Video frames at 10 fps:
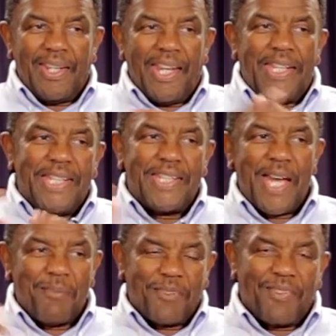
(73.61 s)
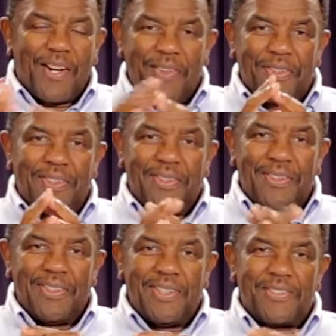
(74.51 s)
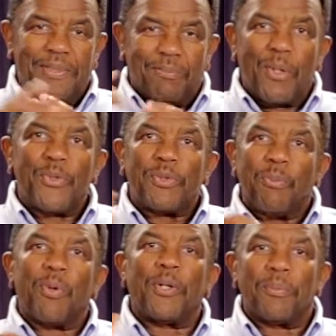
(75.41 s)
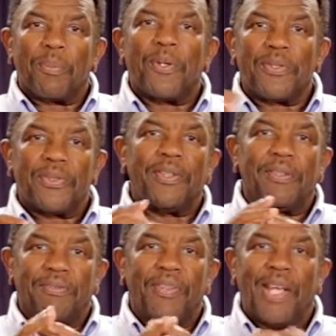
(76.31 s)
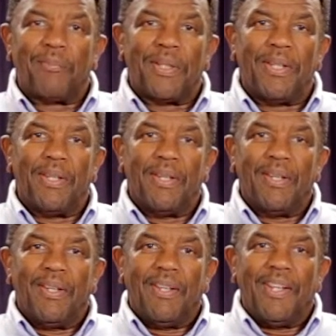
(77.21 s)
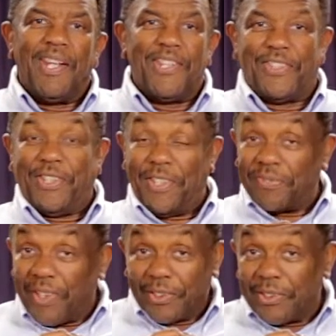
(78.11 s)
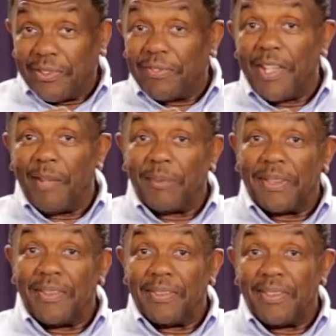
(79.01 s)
Anytime a father is the most important person in the family, it's a dysfunctional family.